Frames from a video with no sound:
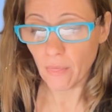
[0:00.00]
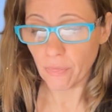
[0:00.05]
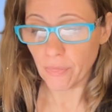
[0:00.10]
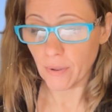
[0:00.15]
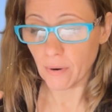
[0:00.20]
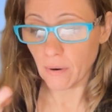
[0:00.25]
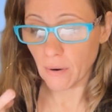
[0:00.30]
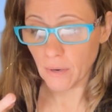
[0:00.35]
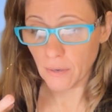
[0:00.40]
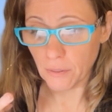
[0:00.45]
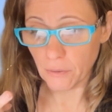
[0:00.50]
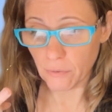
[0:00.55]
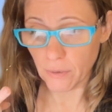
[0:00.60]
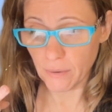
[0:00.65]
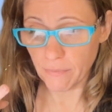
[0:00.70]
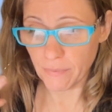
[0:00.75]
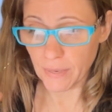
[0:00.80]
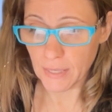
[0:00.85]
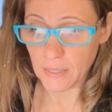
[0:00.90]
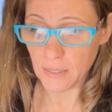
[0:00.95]
there are
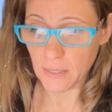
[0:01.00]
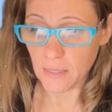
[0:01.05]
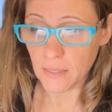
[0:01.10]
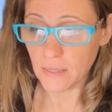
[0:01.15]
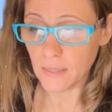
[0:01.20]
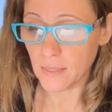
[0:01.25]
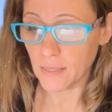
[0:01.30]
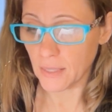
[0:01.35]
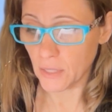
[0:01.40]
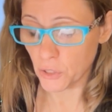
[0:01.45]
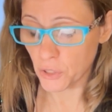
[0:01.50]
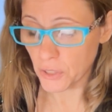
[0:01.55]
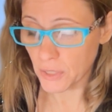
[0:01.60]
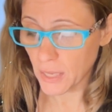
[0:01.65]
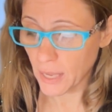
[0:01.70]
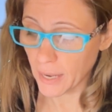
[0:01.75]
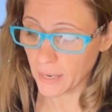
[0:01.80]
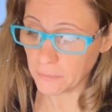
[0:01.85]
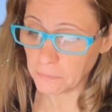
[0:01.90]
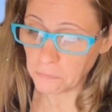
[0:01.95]
3 faces in each
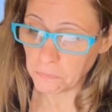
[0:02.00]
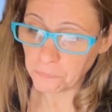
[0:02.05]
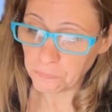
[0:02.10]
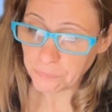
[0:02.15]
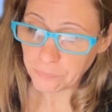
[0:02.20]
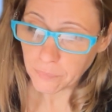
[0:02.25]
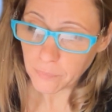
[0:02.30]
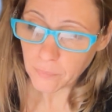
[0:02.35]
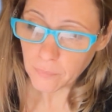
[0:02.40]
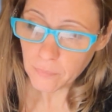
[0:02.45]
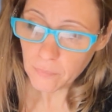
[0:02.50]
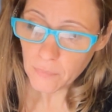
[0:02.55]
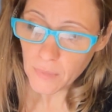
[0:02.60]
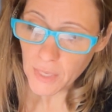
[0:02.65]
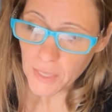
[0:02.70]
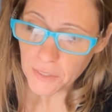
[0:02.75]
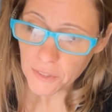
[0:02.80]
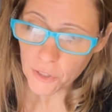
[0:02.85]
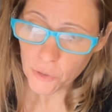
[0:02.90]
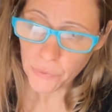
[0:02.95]
sign.
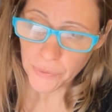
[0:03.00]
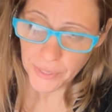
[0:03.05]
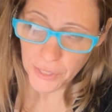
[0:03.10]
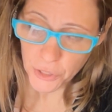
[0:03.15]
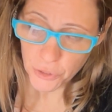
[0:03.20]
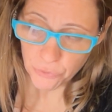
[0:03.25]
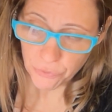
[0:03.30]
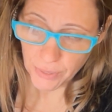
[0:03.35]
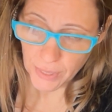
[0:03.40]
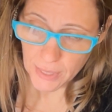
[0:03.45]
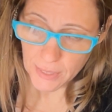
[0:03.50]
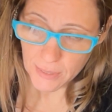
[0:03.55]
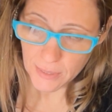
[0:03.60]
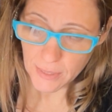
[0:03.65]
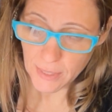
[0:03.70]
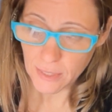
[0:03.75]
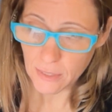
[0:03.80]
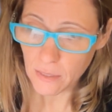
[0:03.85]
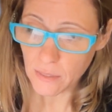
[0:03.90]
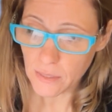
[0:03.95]
To each face
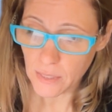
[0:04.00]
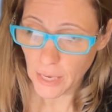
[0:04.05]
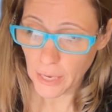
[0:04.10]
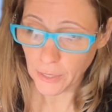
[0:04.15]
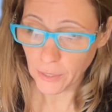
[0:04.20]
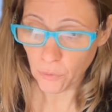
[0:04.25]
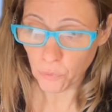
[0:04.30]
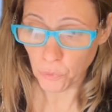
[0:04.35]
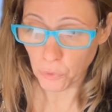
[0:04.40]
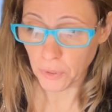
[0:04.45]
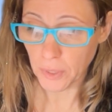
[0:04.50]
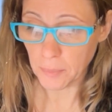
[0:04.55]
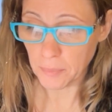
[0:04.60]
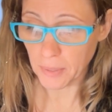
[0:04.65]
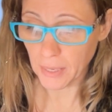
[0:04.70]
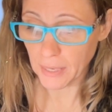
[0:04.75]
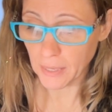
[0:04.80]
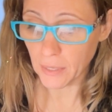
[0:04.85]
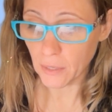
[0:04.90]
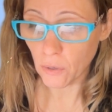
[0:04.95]
is assigned a ruling
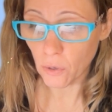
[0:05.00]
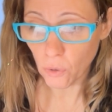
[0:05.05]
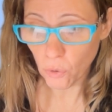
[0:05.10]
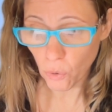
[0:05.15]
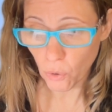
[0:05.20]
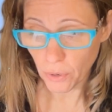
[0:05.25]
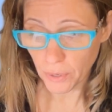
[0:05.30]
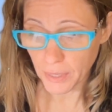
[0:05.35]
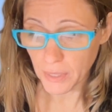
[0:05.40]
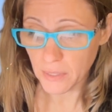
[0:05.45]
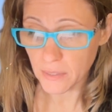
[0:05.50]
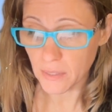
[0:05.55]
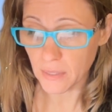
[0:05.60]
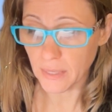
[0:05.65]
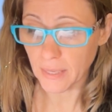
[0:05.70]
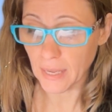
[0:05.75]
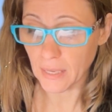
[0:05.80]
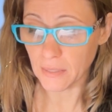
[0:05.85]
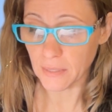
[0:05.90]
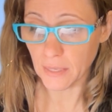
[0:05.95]
planet according to
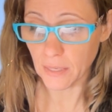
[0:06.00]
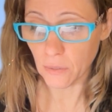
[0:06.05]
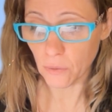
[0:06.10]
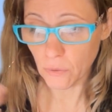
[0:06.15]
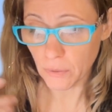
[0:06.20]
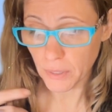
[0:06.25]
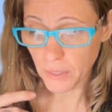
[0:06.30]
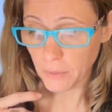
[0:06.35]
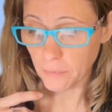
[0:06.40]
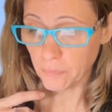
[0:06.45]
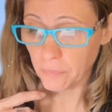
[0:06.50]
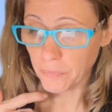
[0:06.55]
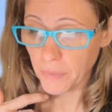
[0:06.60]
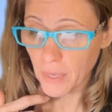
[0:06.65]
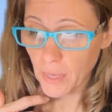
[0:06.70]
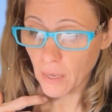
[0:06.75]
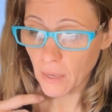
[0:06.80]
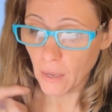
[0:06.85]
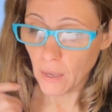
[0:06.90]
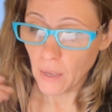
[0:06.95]
the Chaldean order.
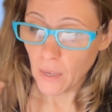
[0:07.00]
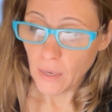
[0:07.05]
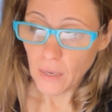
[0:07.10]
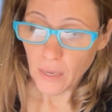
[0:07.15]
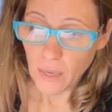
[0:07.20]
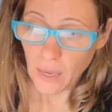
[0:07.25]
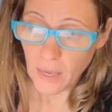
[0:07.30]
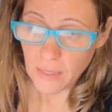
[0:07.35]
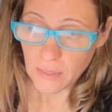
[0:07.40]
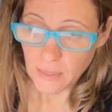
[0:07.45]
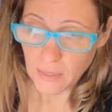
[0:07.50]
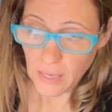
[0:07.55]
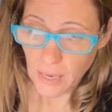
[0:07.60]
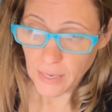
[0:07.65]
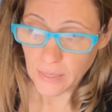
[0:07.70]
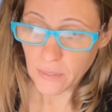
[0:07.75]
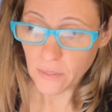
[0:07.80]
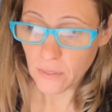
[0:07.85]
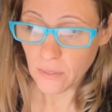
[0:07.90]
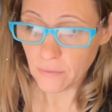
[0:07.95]

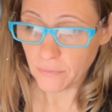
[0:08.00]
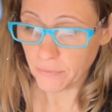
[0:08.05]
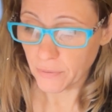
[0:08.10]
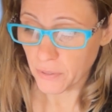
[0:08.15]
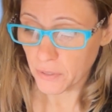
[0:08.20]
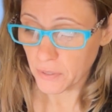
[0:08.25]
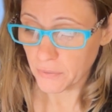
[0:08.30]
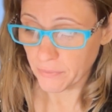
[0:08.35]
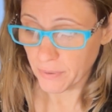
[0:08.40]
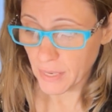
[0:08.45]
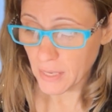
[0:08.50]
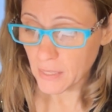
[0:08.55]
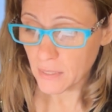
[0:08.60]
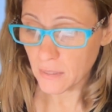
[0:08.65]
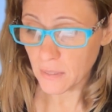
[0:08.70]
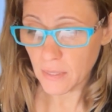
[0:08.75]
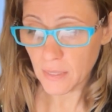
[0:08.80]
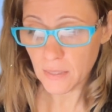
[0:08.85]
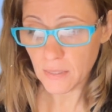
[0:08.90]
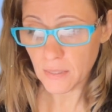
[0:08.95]
Assigned to the first face